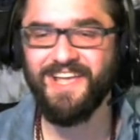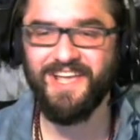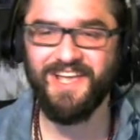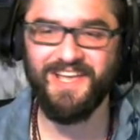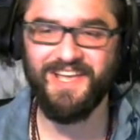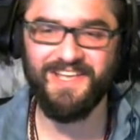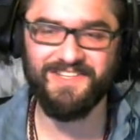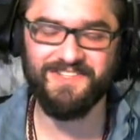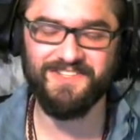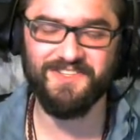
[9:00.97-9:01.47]

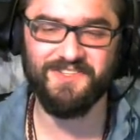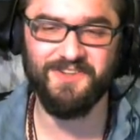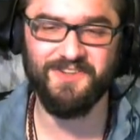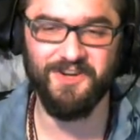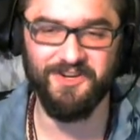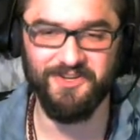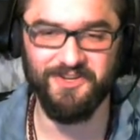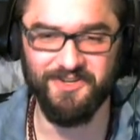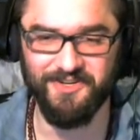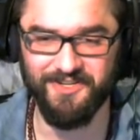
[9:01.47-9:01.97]
Is this
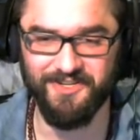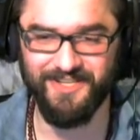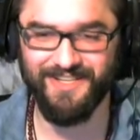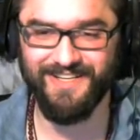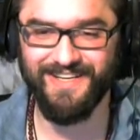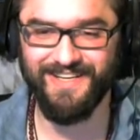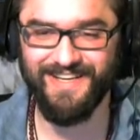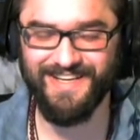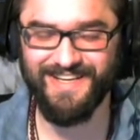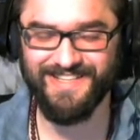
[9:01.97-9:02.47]
card good?
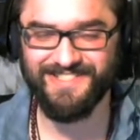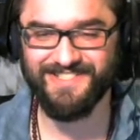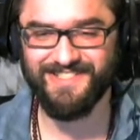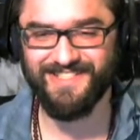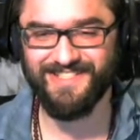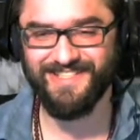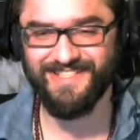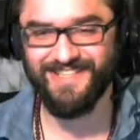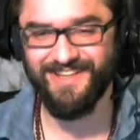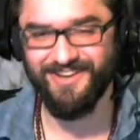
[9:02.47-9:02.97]
It's
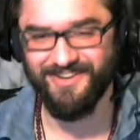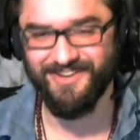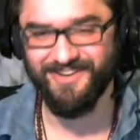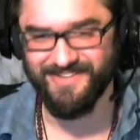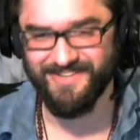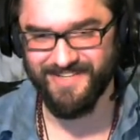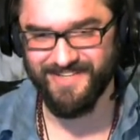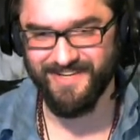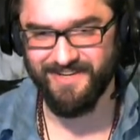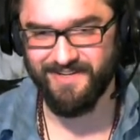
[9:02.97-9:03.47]
hard to
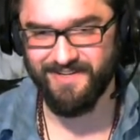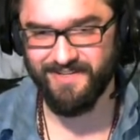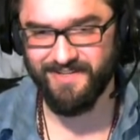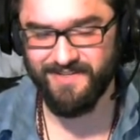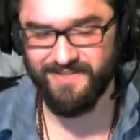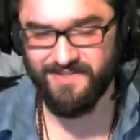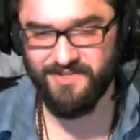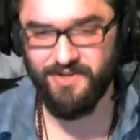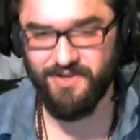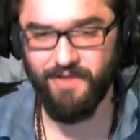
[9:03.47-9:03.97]
say.
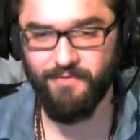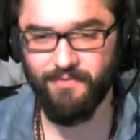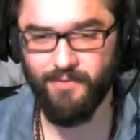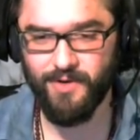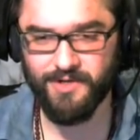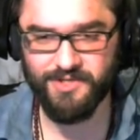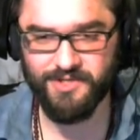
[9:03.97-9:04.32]
Do you ever want to